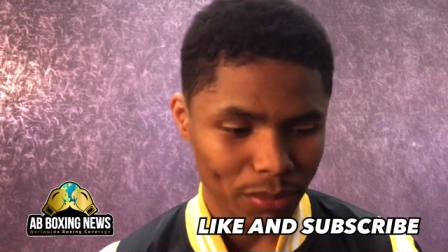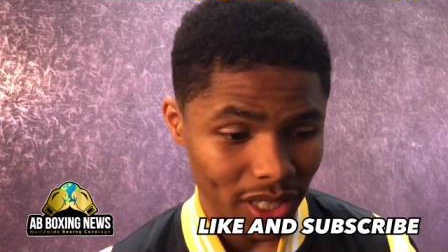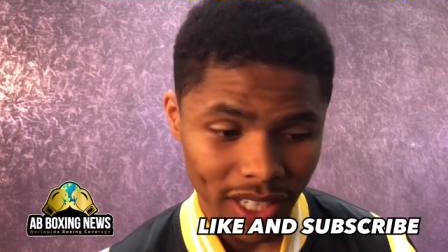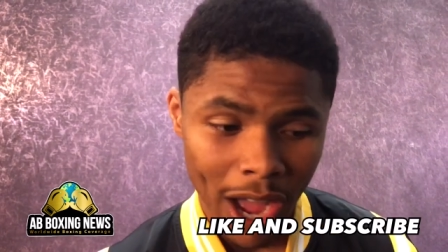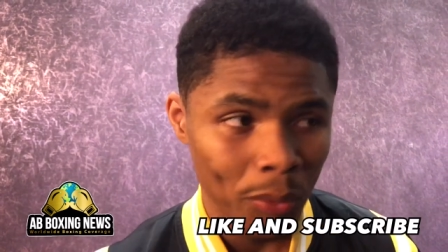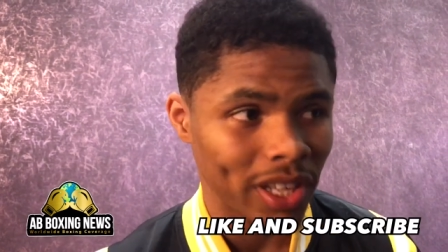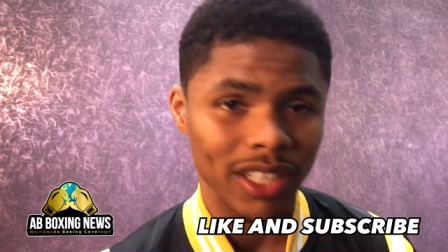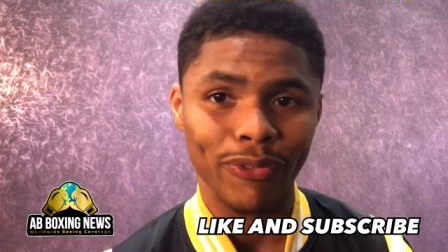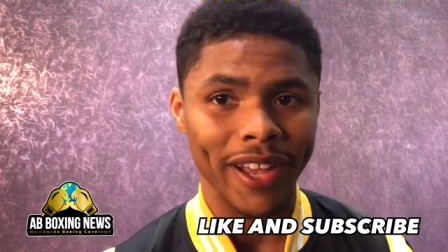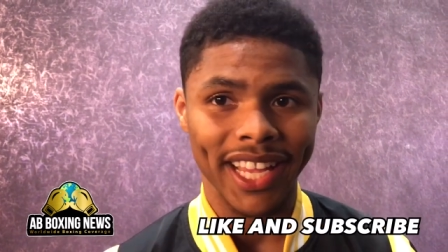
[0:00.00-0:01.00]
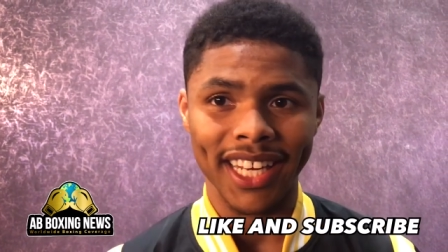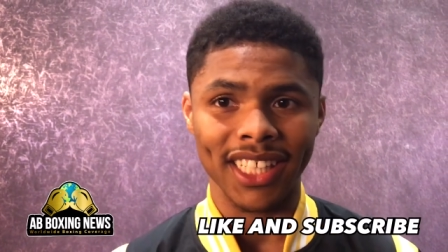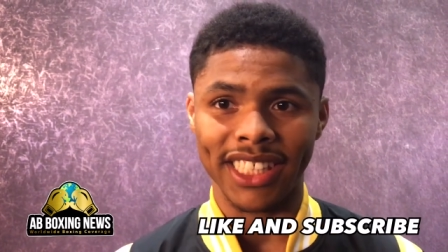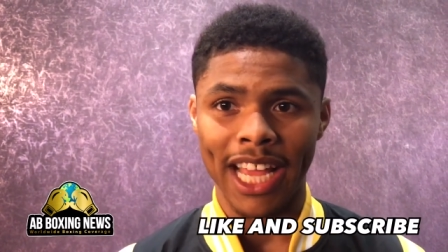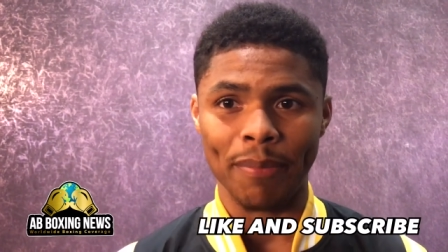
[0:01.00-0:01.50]
But I'm willing to fight
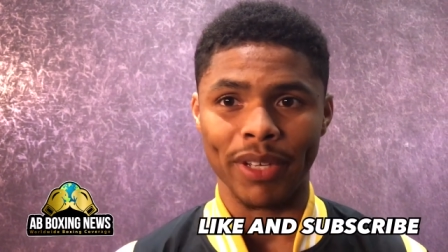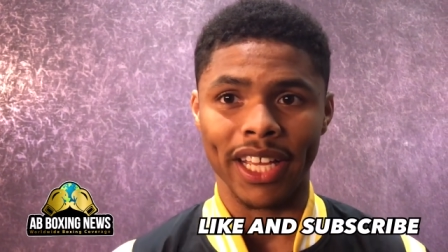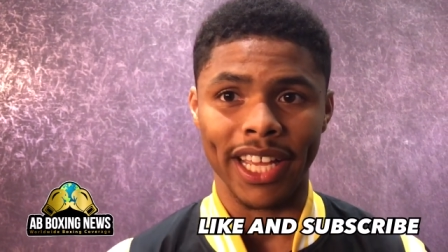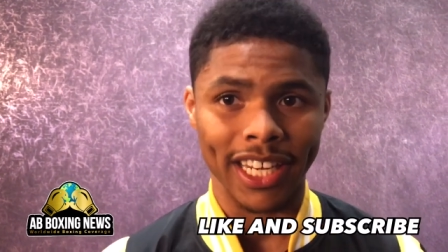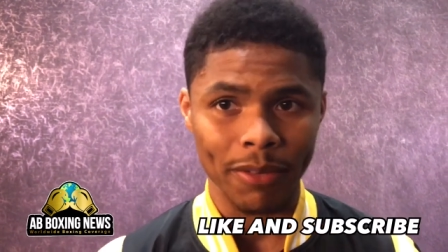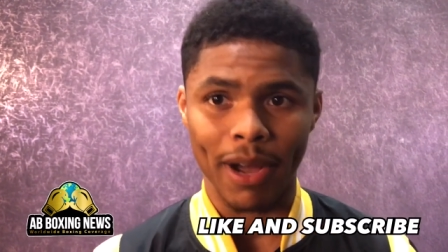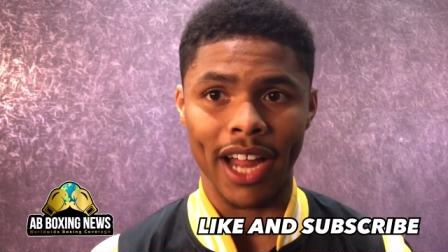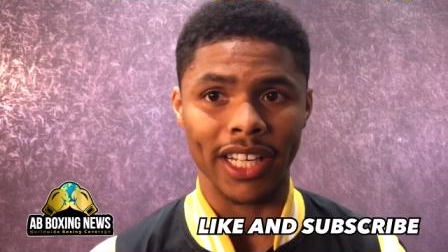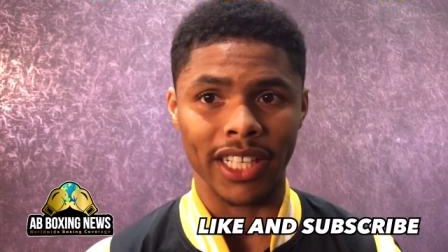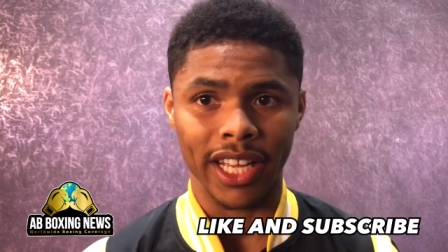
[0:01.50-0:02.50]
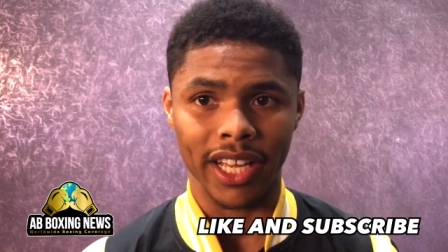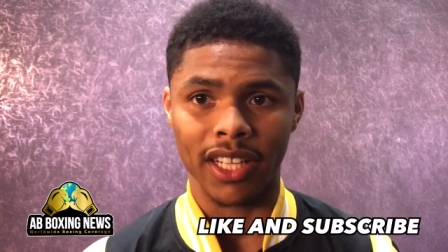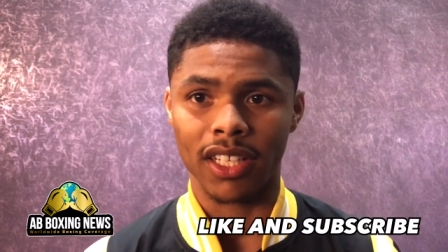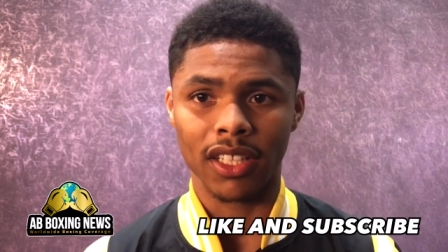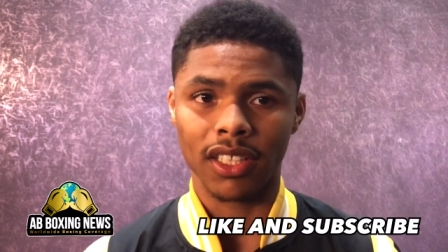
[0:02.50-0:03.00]
any champion, anybody,
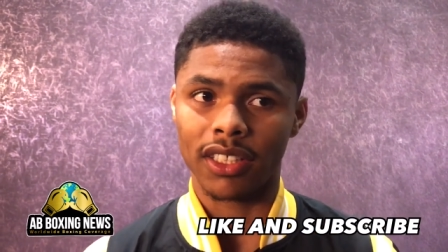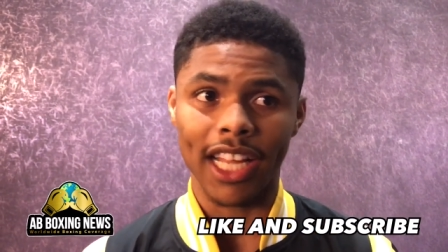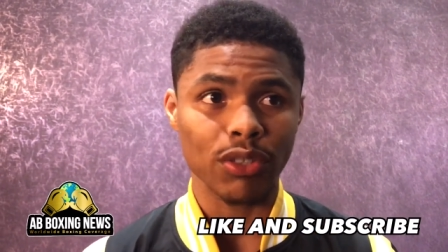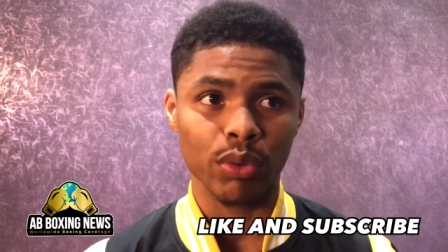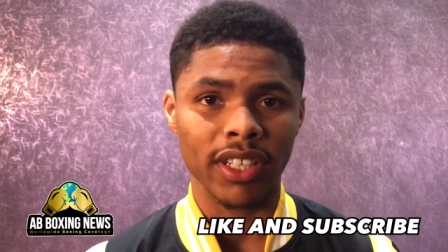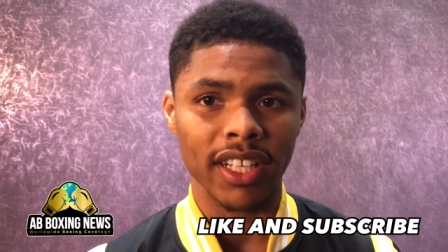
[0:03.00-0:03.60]
and yeah. that's what